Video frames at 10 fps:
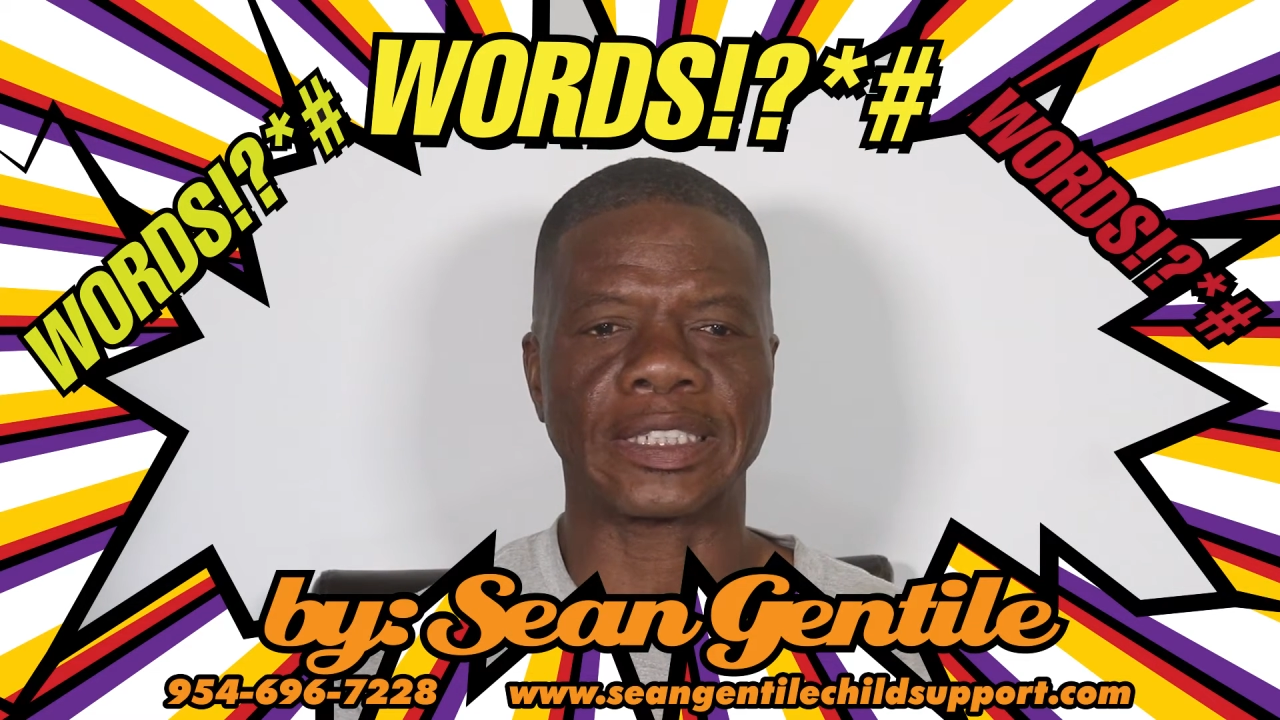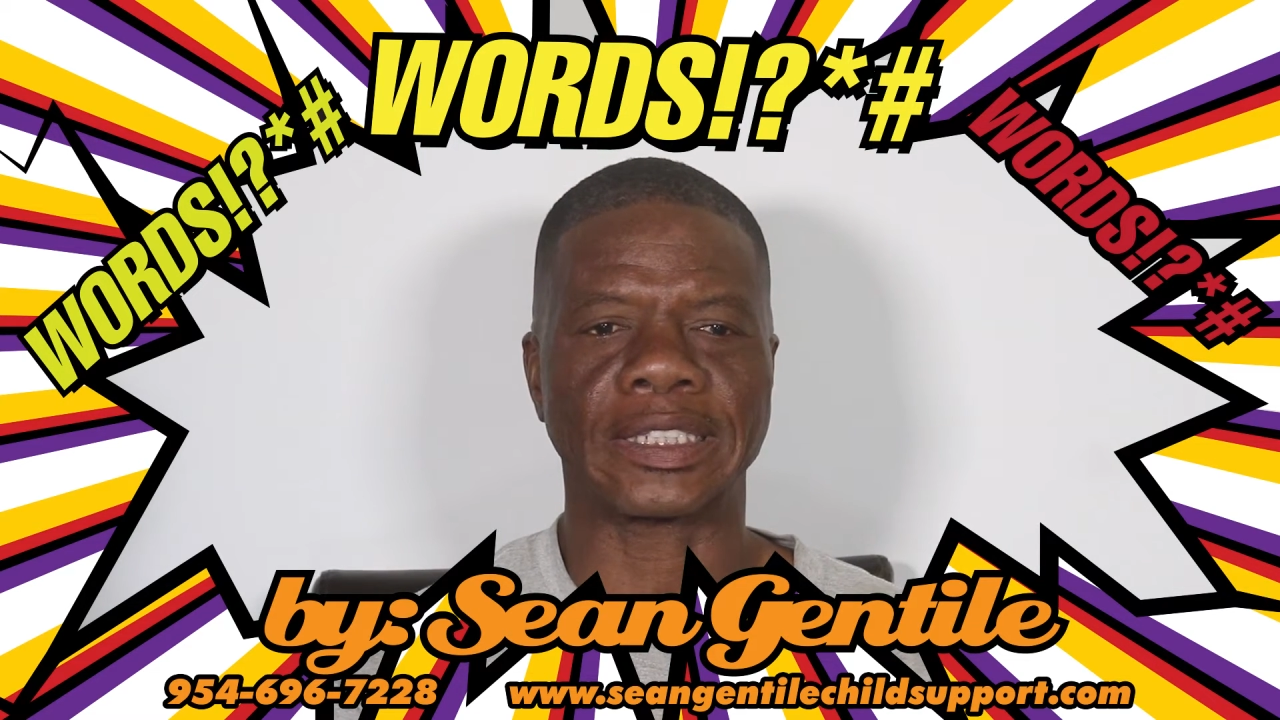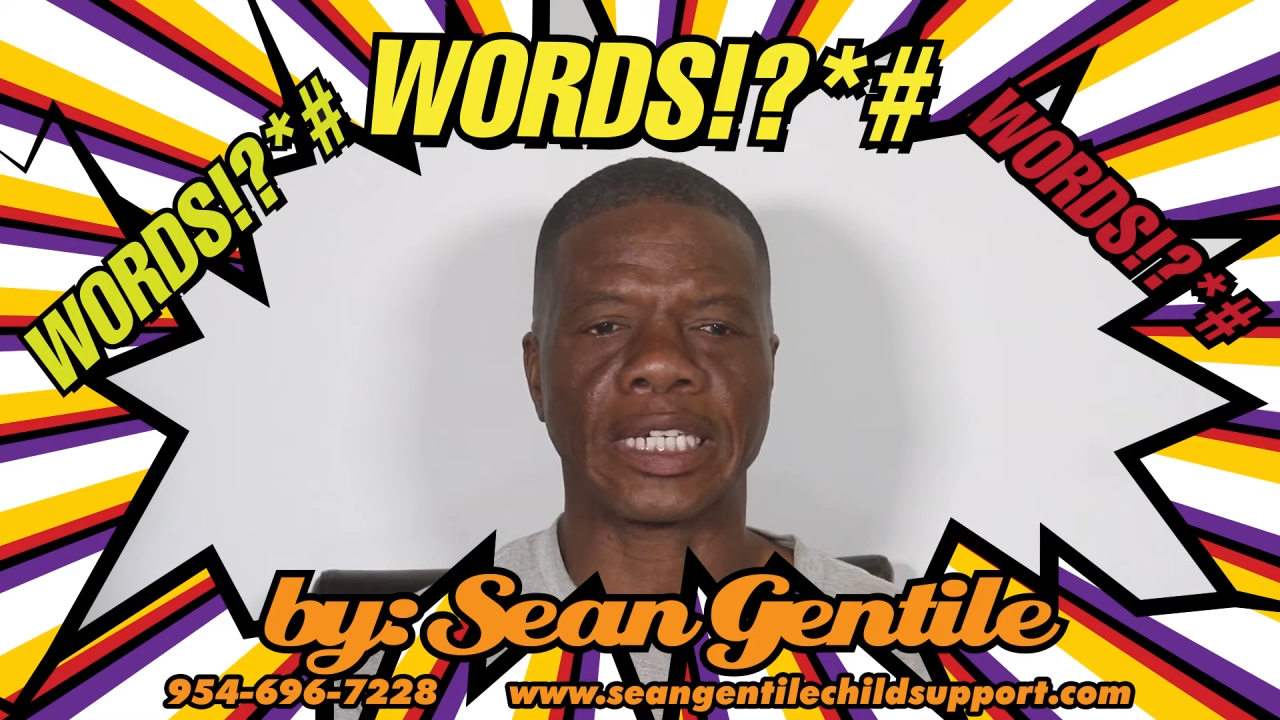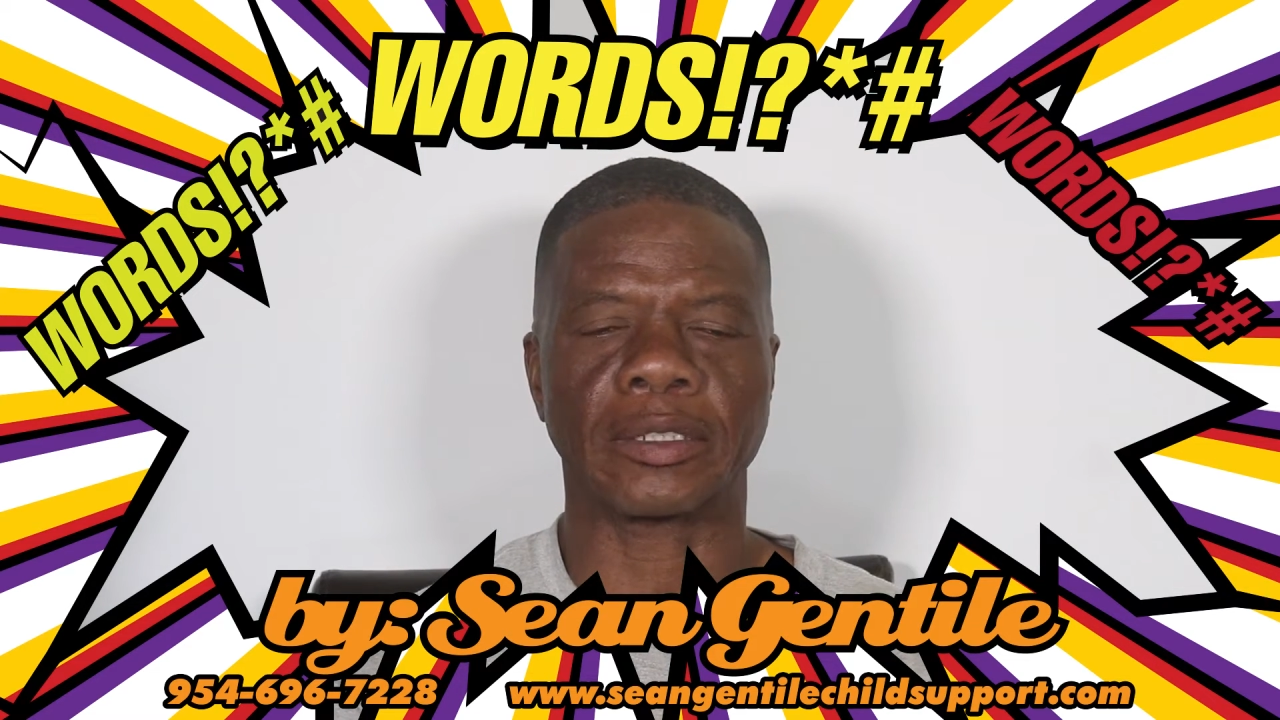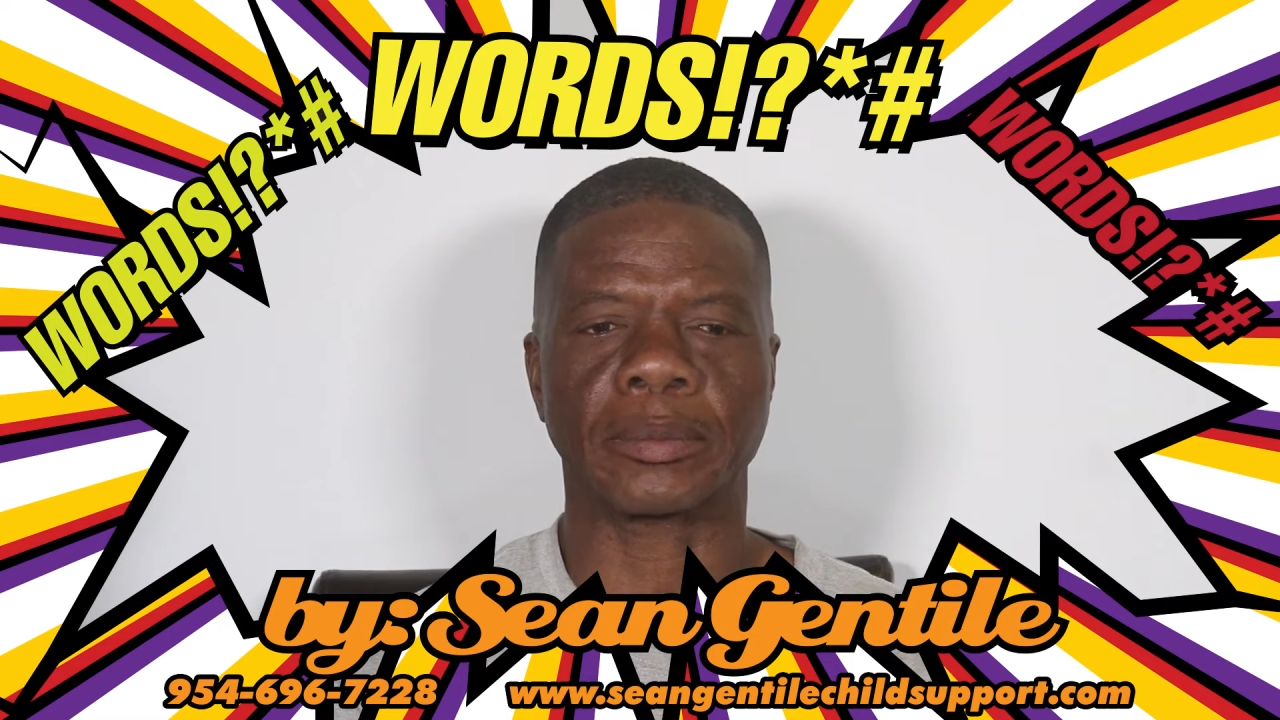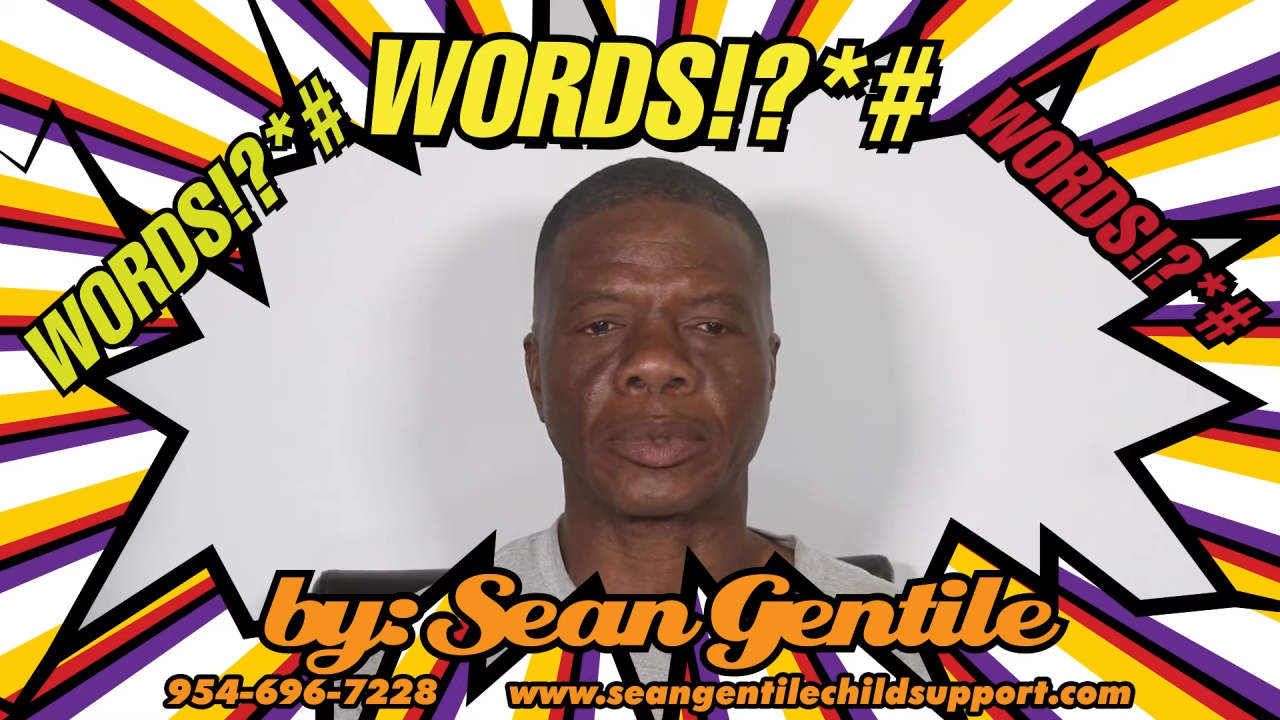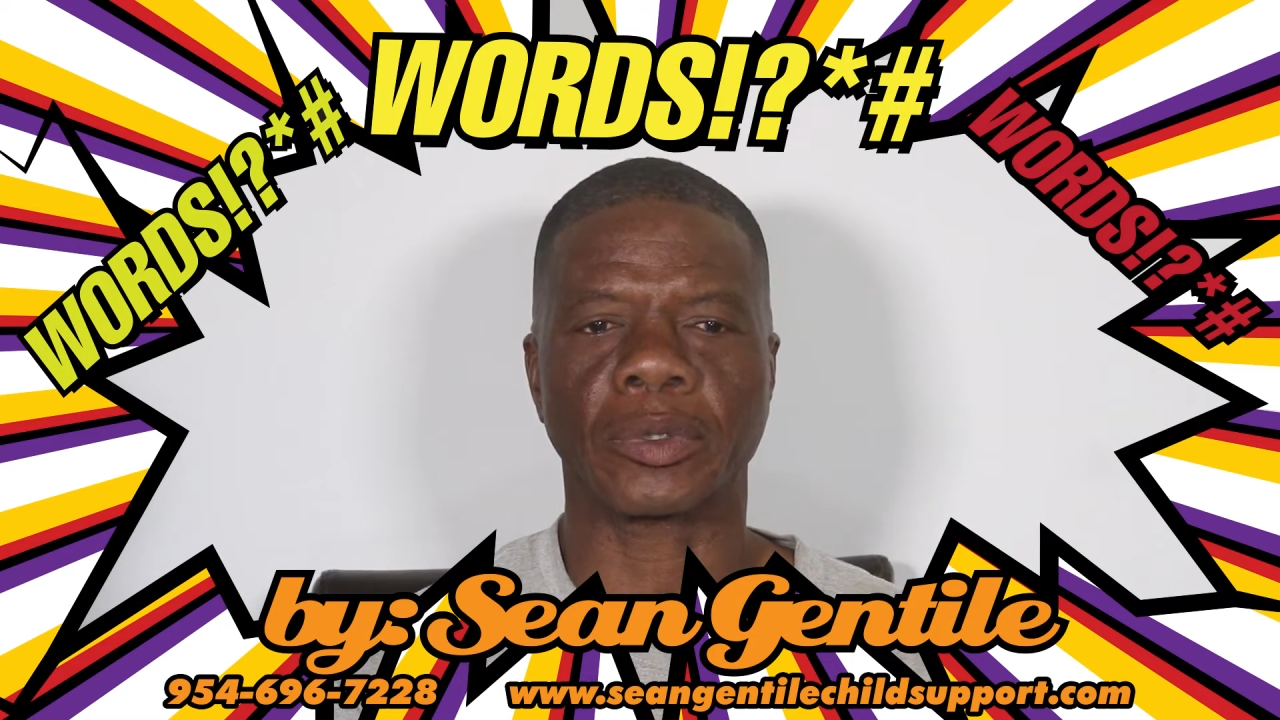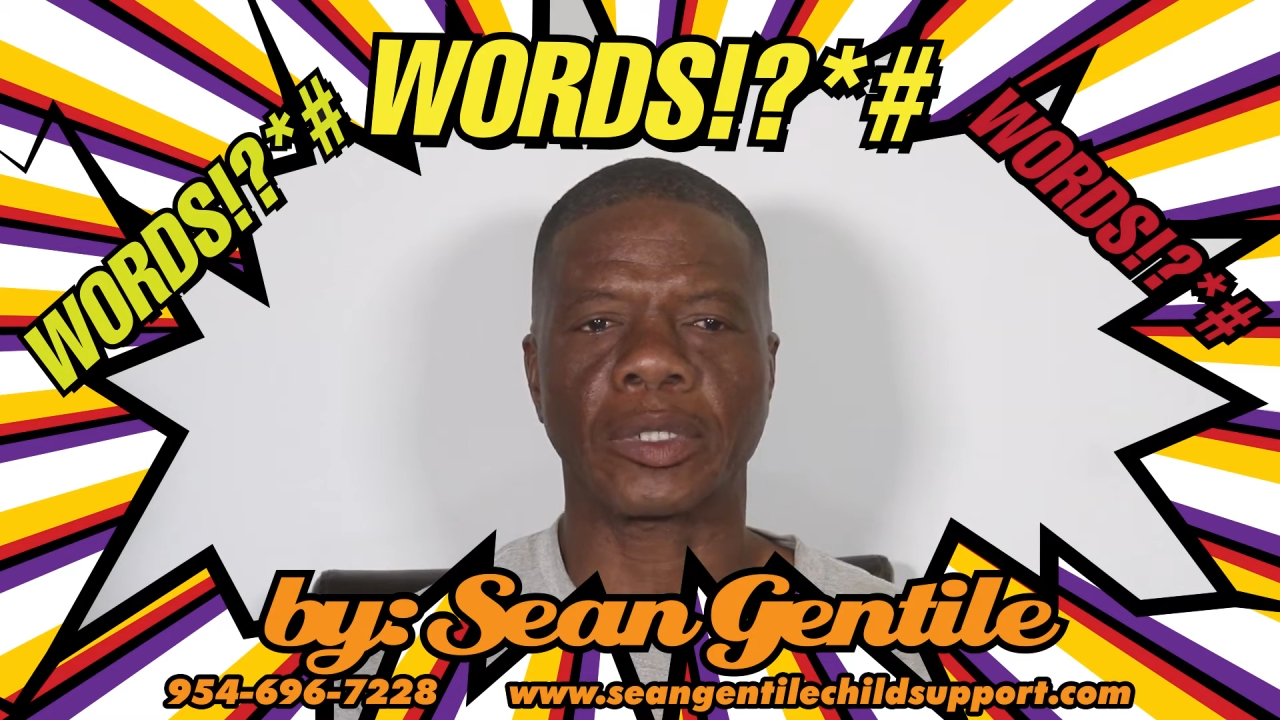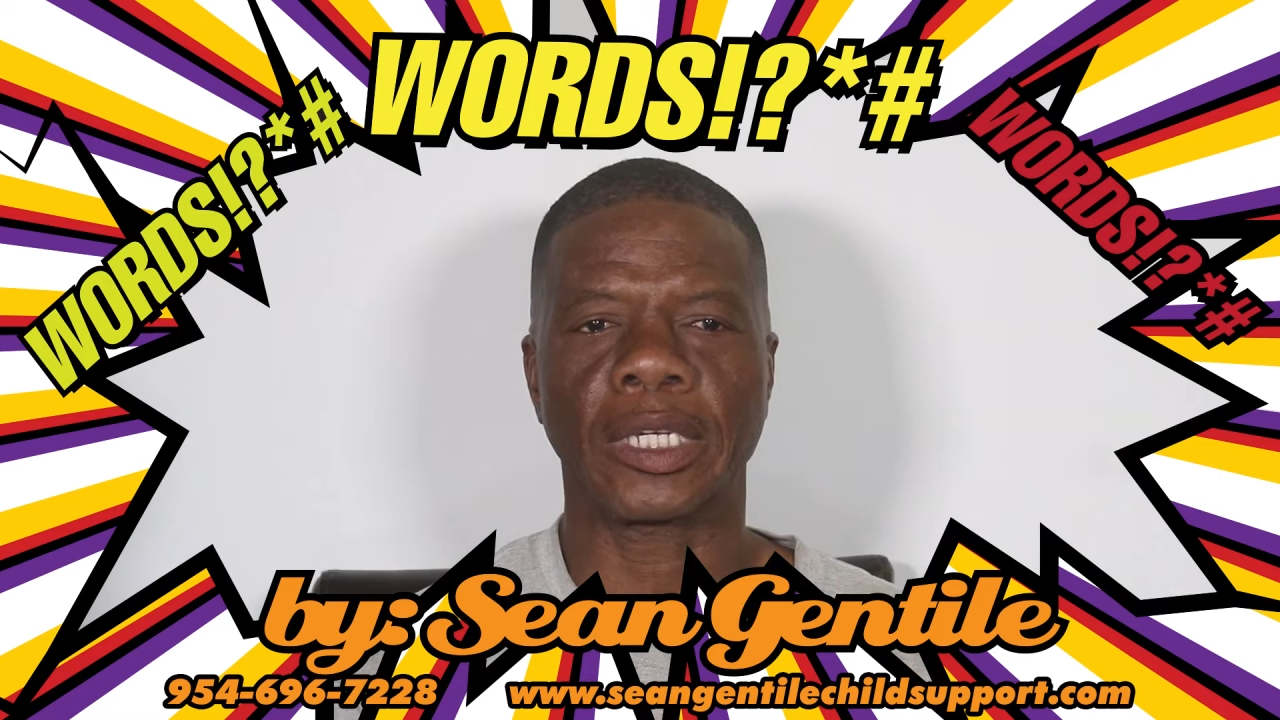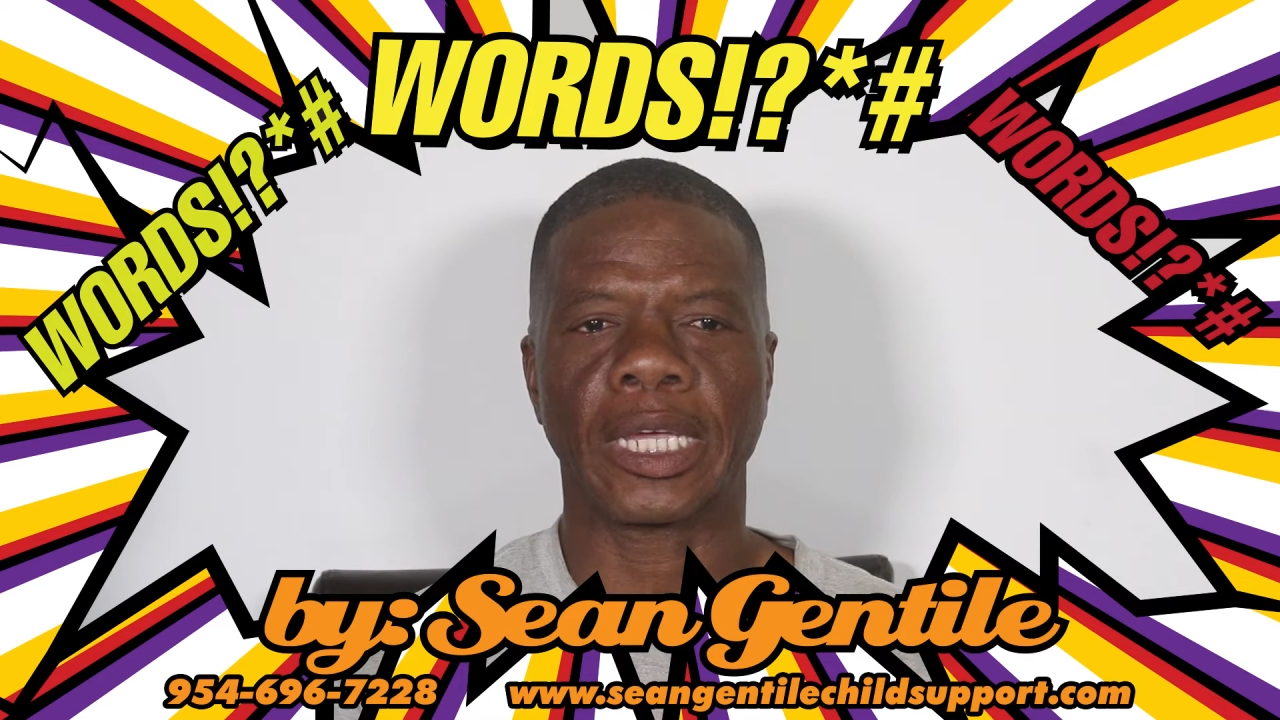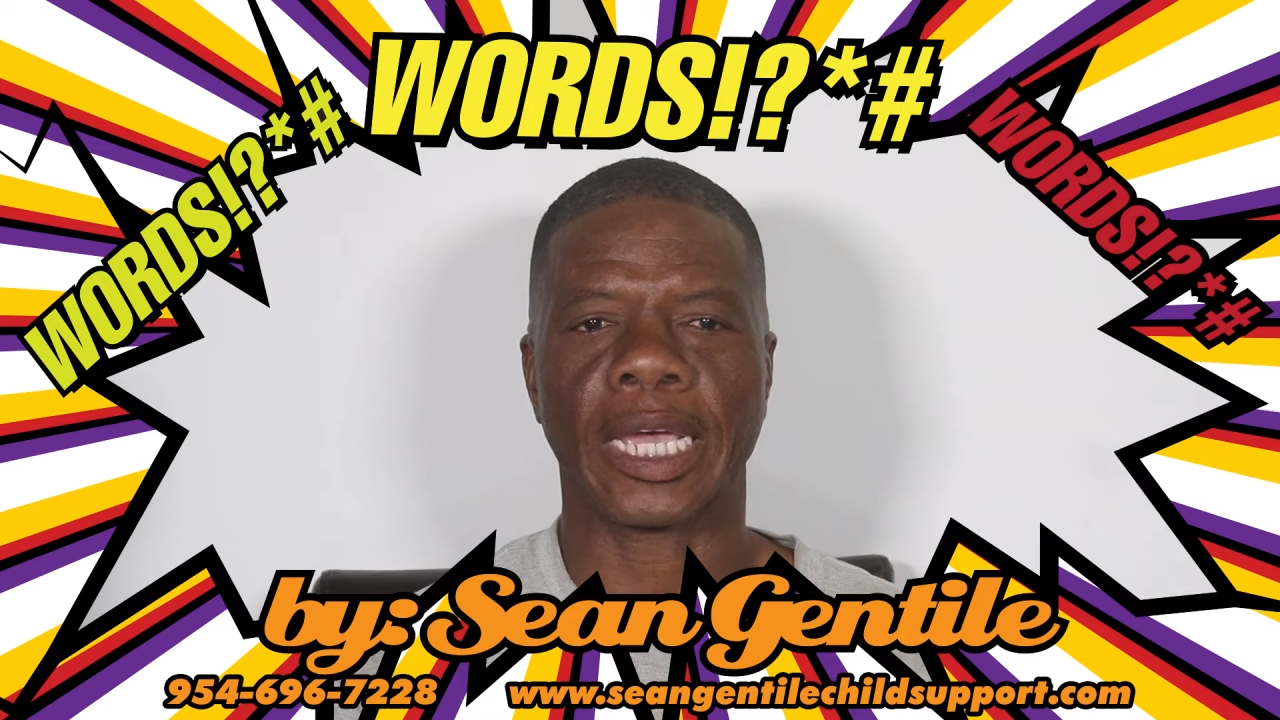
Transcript: acceptable